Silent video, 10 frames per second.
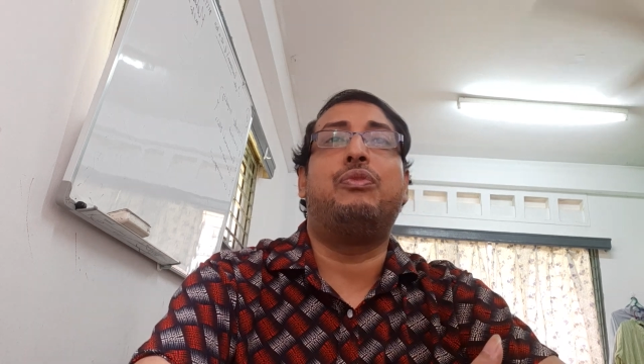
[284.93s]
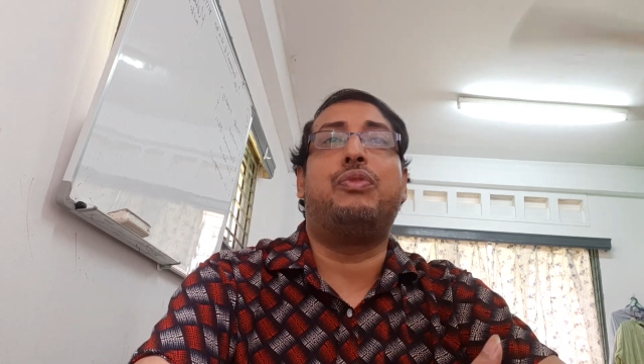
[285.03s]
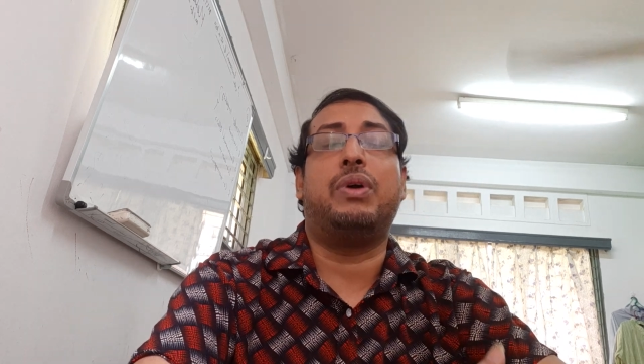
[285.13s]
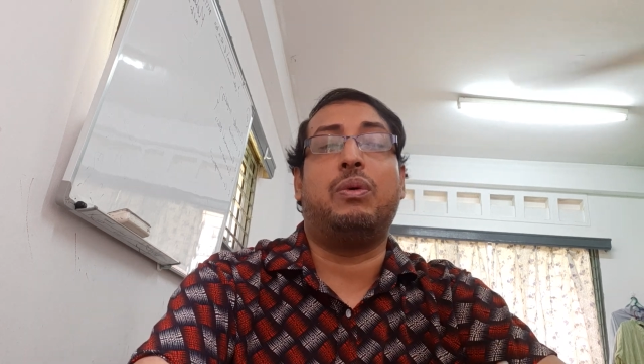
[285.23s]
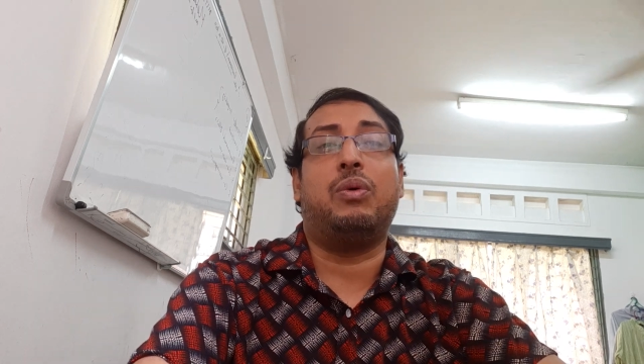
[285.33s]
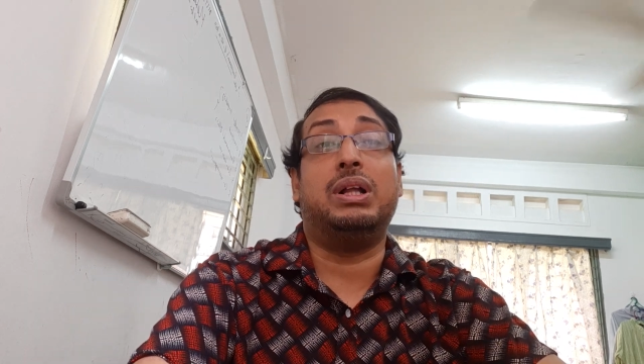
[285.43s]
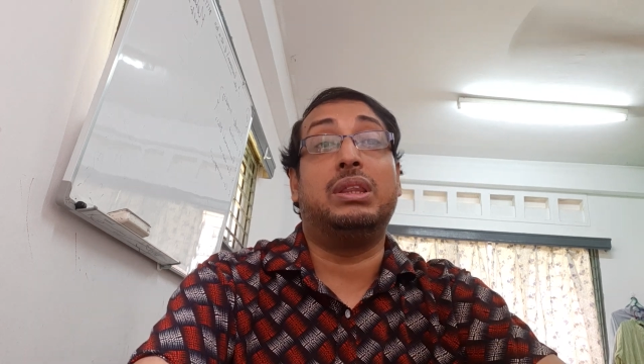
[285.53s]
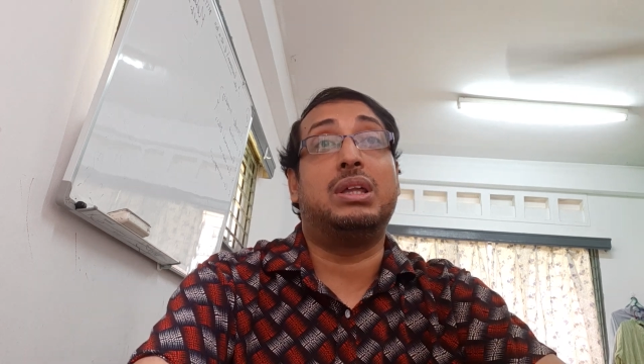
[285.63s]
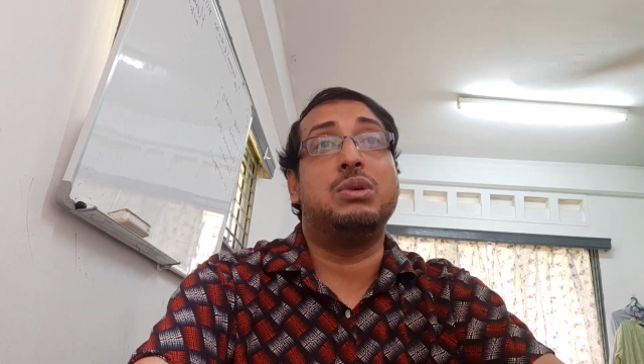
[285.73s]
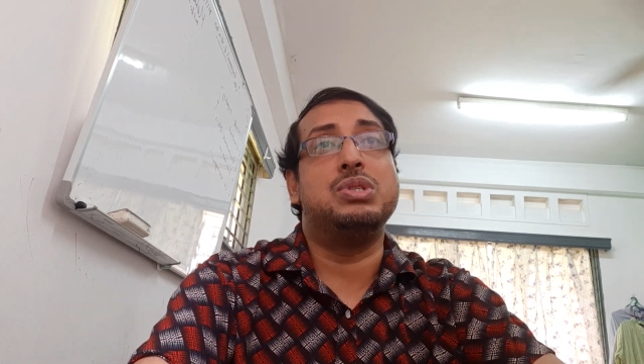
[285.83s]
for
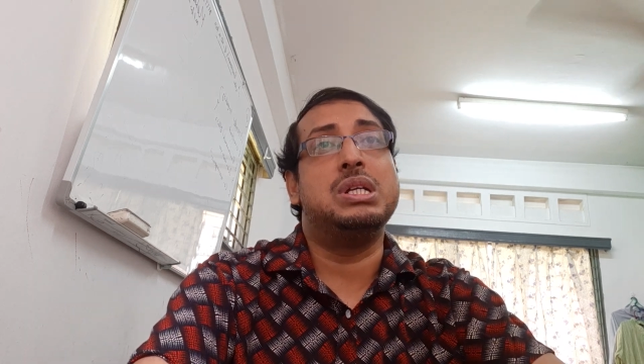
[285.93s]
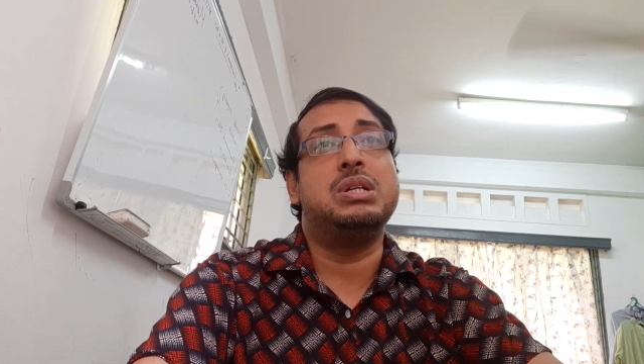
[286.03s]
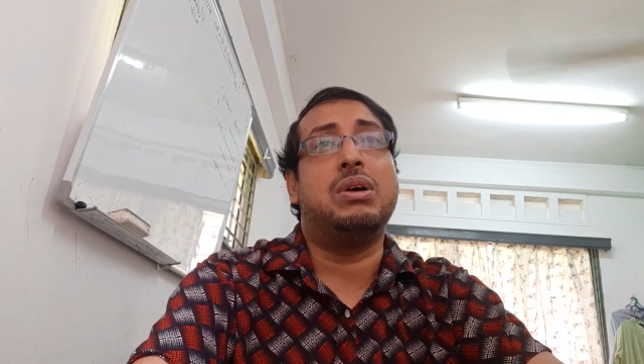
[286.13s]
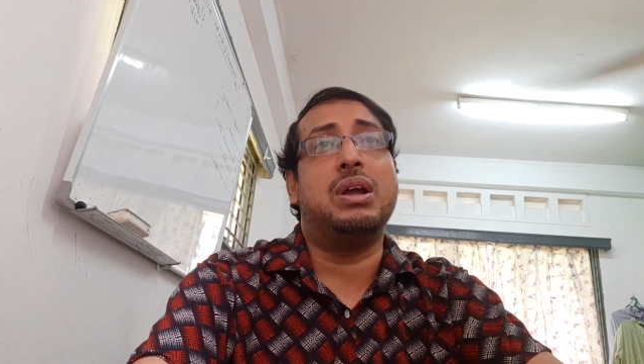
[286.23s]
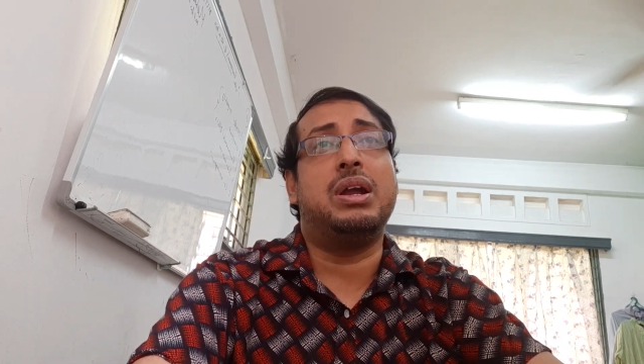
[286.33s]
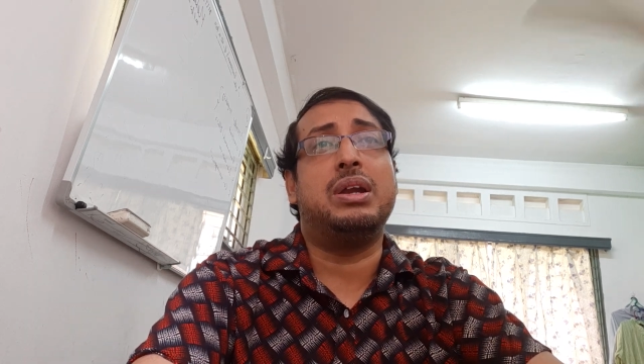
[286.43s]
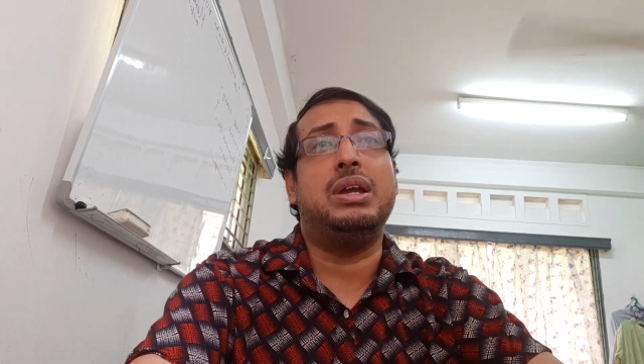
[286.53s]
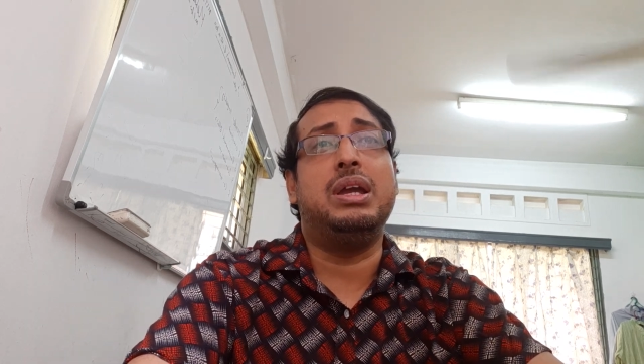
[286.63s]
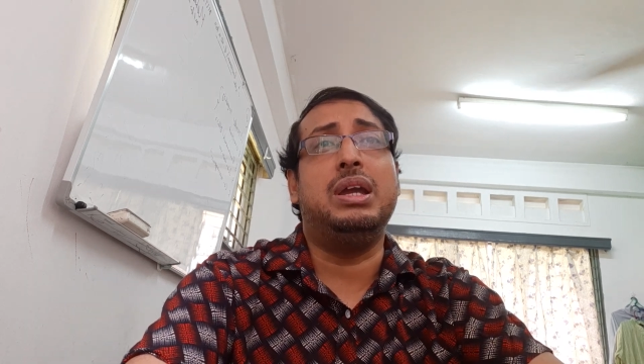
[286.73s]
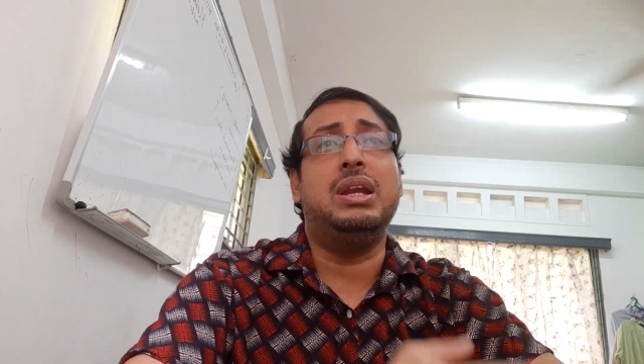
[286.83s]
$1,000
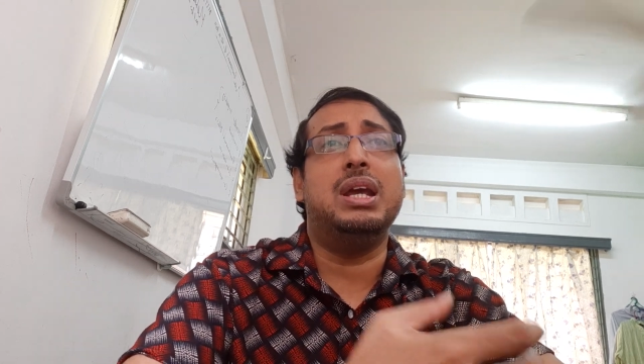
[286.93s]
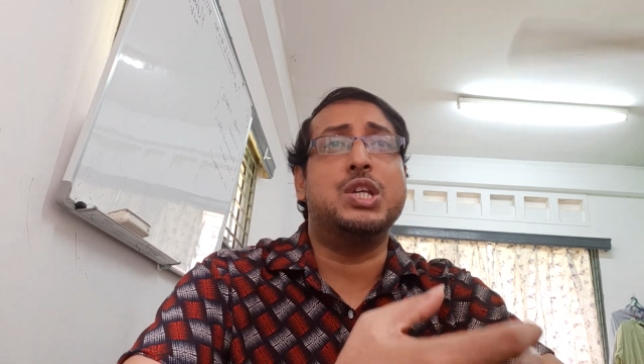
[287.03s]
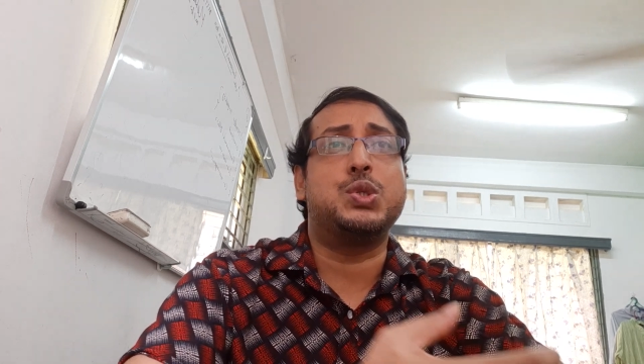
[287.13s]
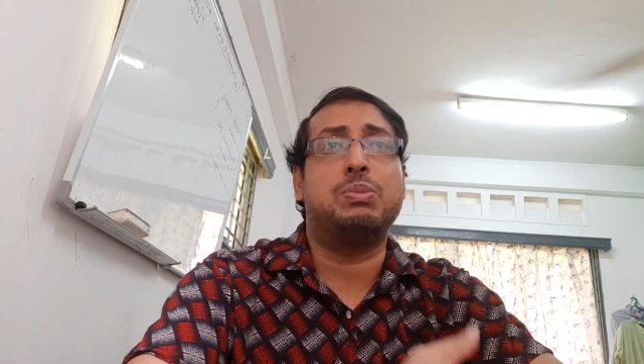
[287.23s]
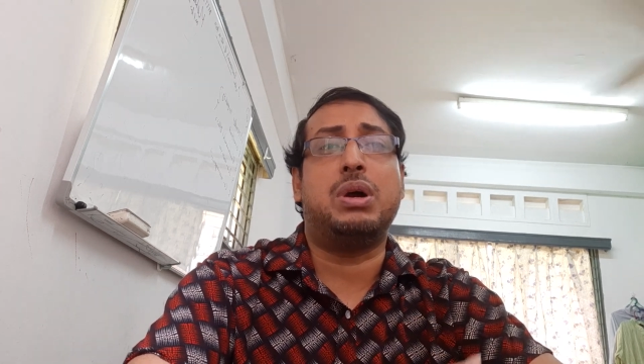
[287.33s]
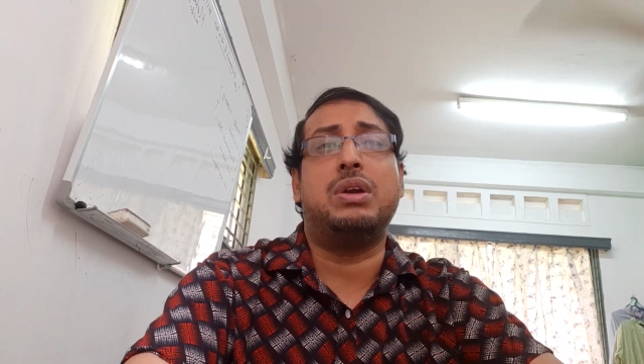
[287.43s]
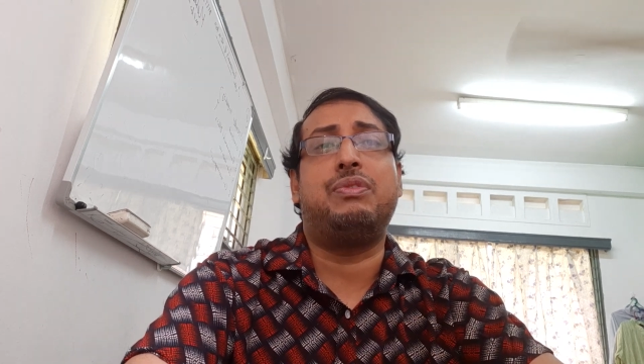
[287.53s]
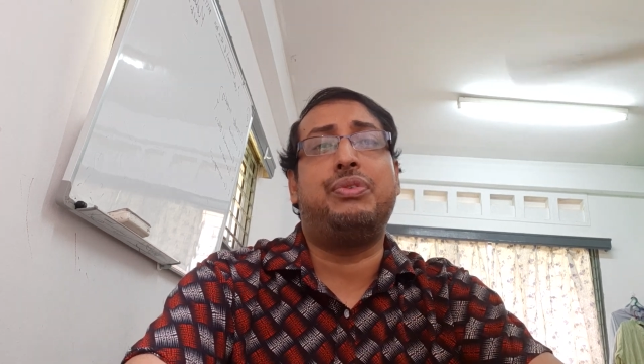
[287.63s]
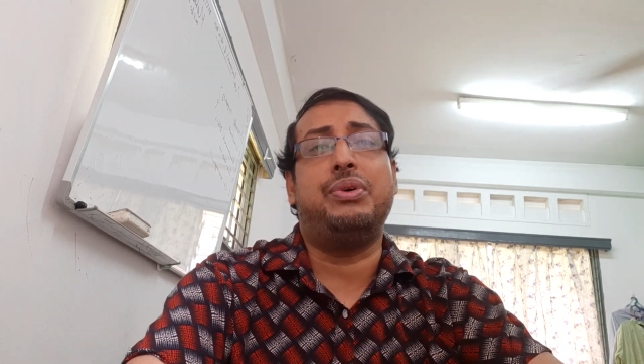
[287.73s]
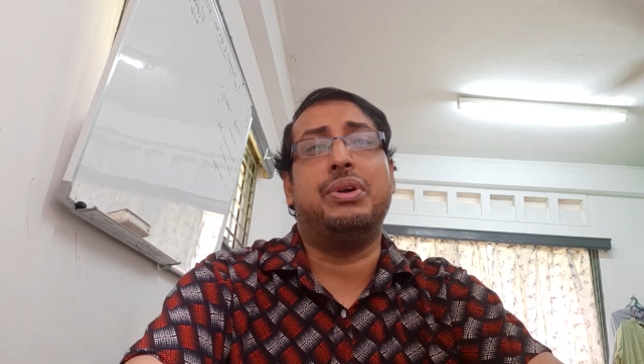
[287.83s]
in a
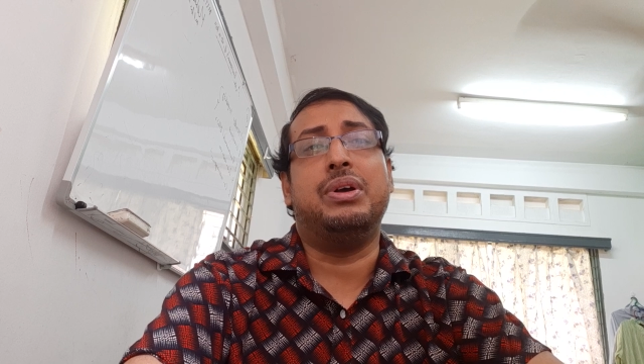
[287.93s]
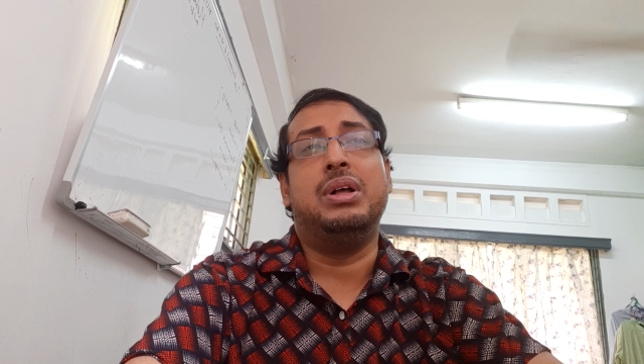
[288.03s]
smartphone,